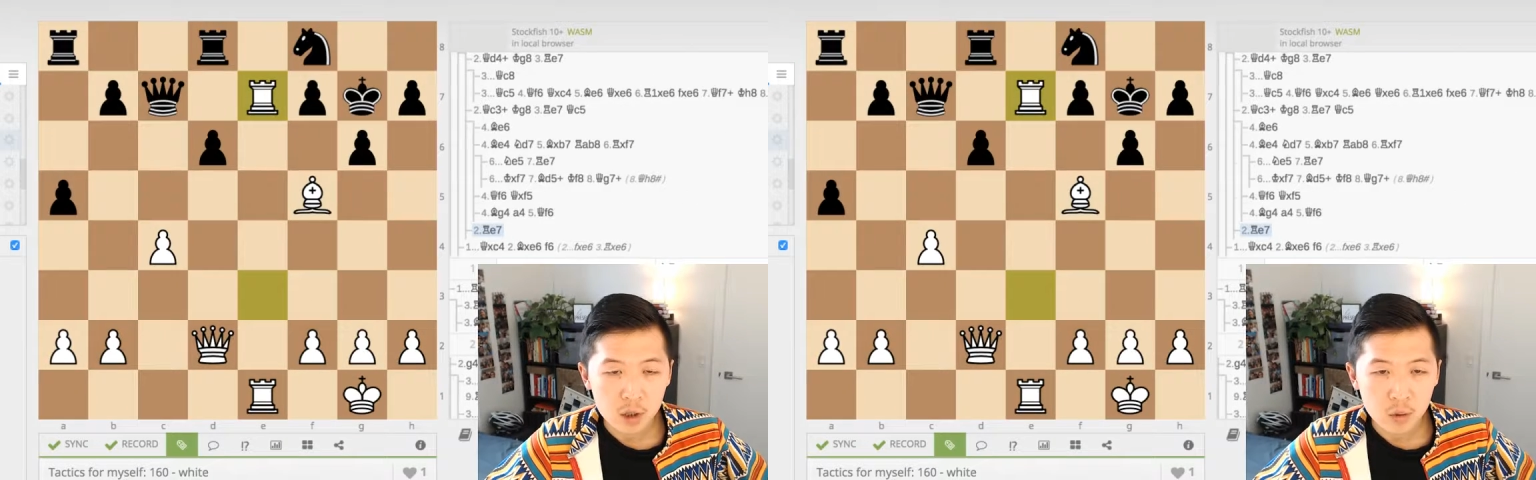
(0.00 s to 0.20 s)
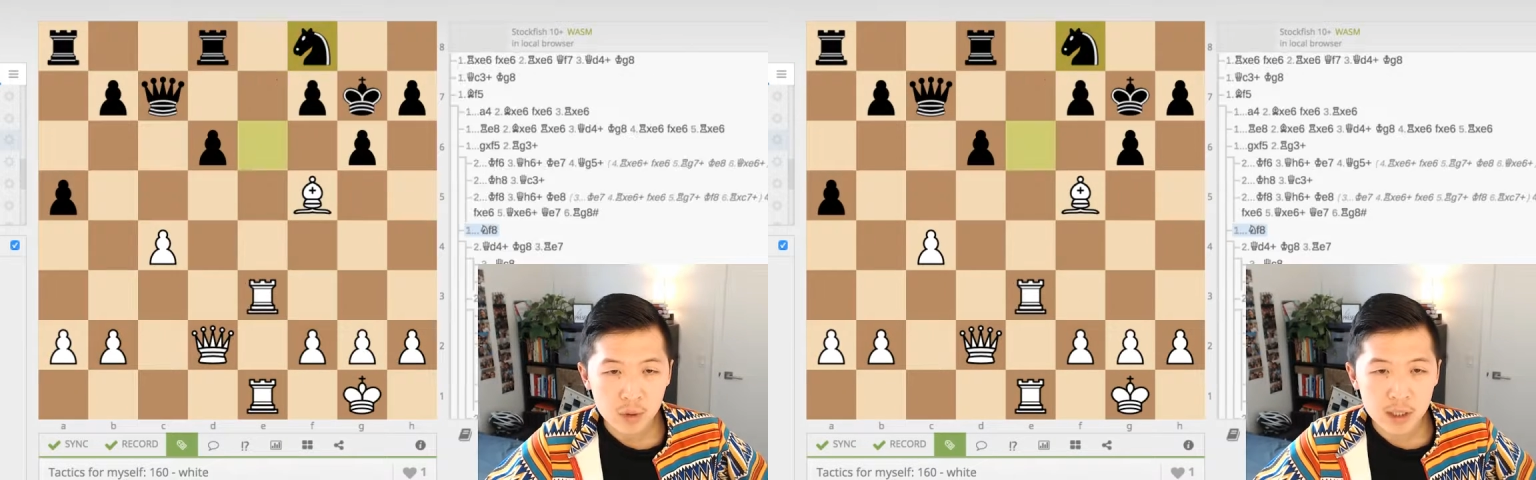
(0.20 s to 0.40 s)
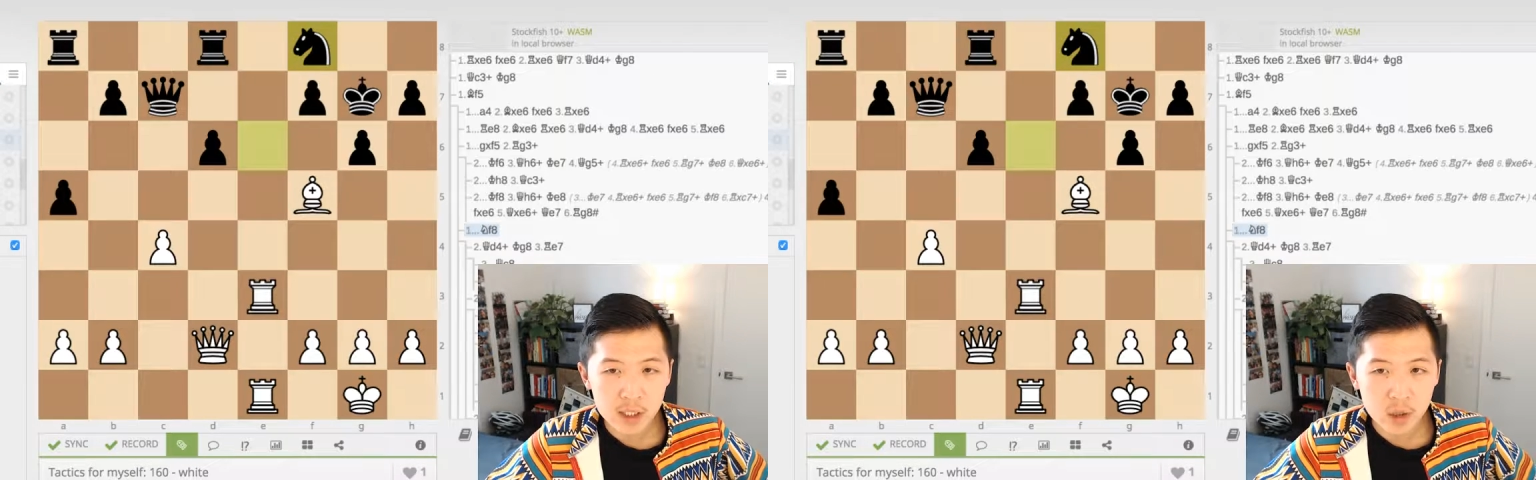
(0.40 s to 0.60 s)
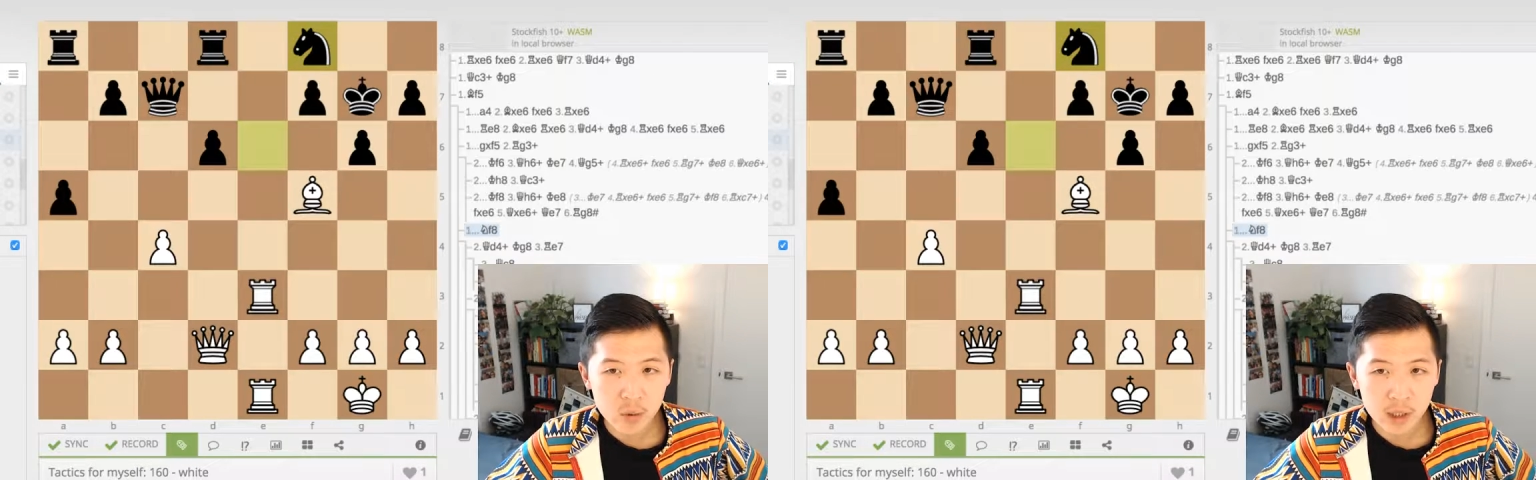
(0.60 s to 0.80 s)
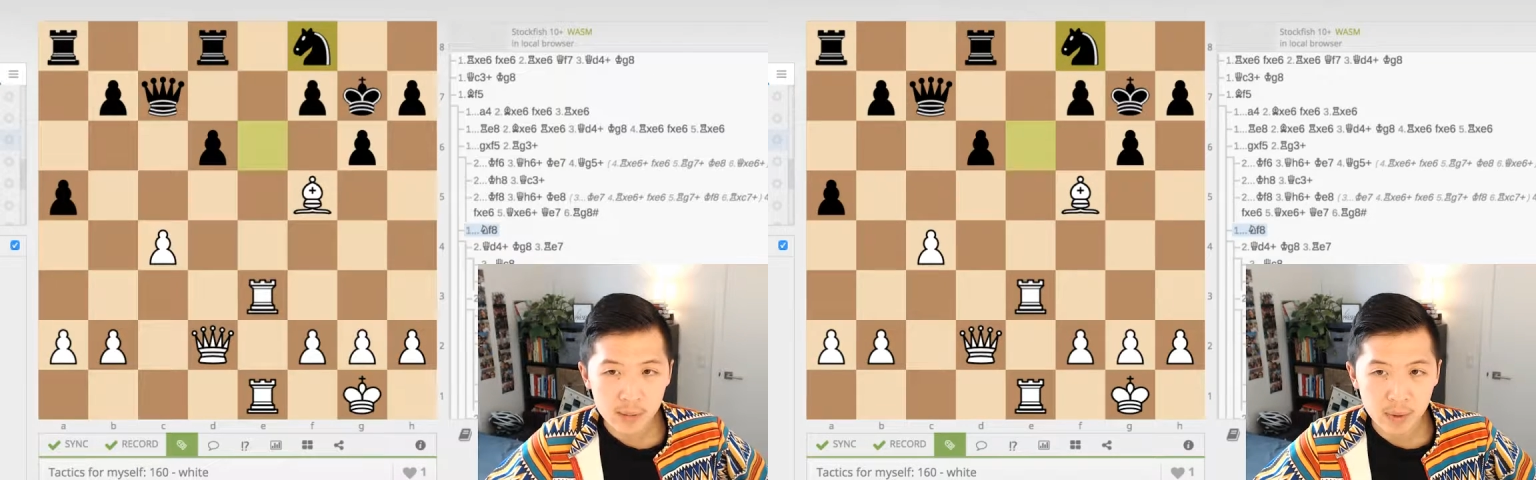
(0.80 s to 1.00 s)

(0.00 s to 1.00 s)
Queen c3 they